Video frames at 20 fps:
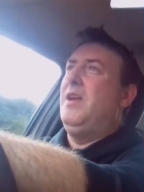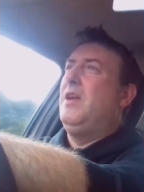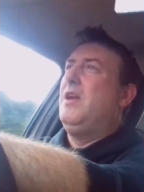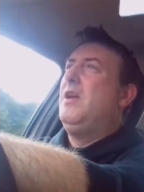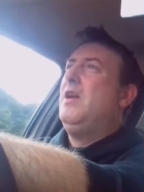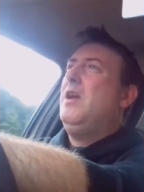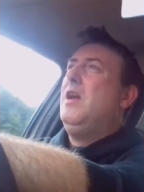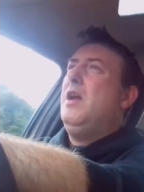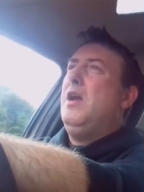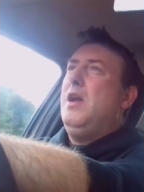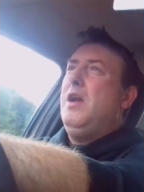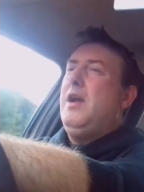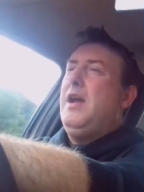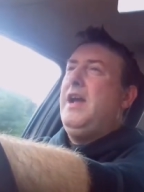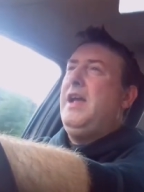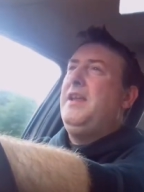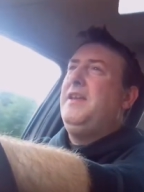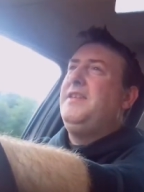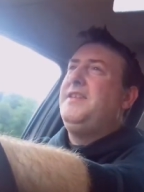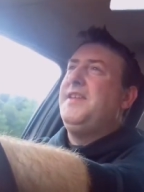
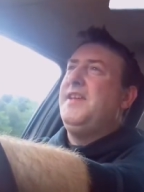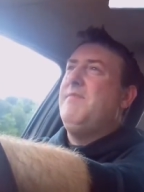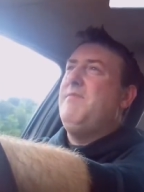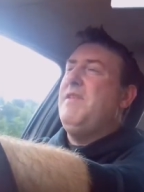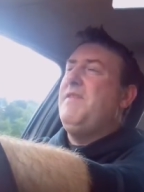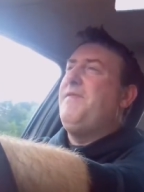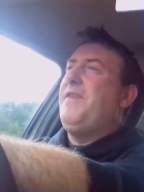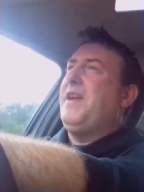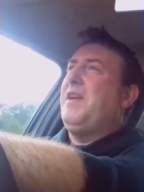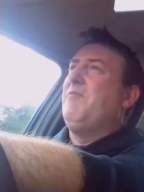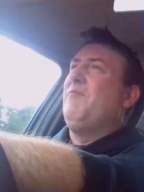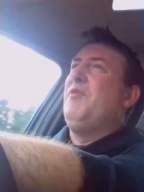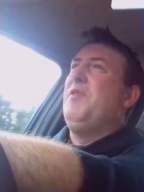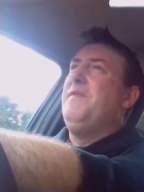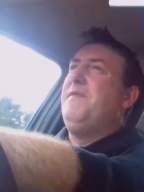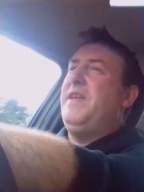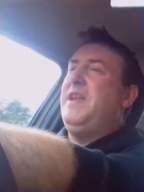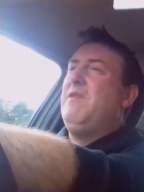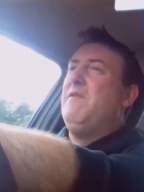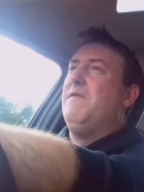And um, if they can
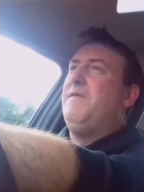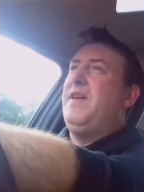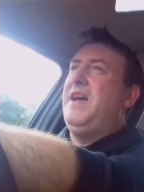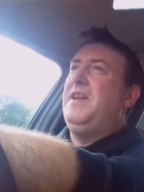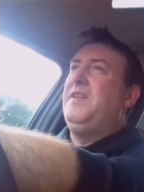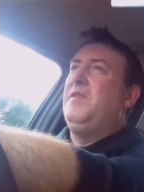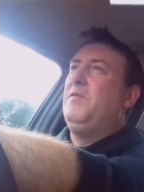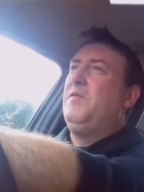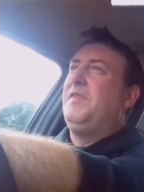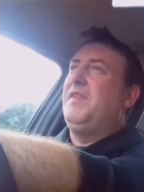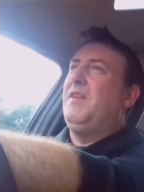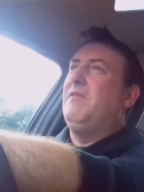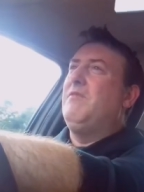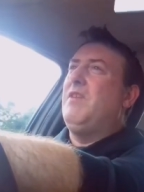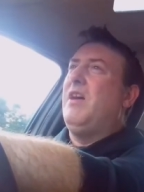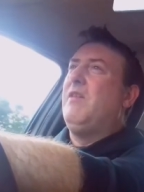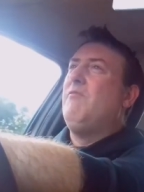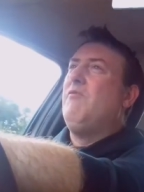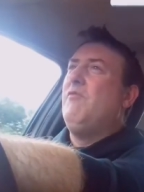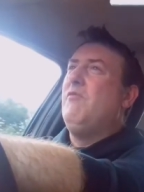prove they're not vandals, I,
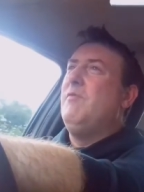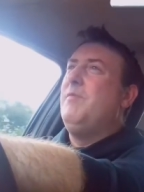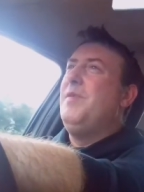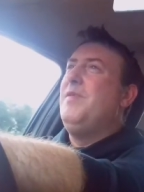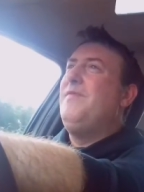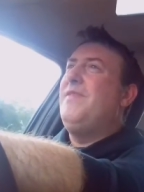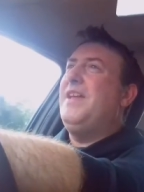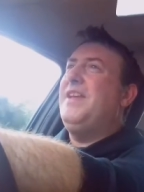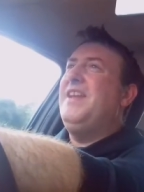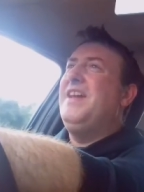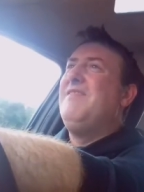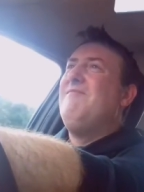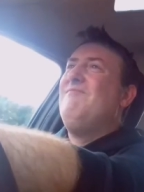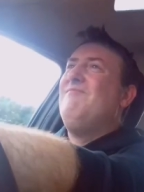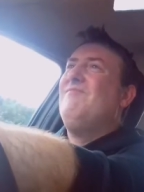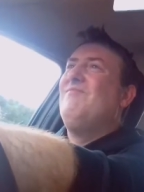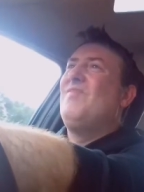I will remove that name.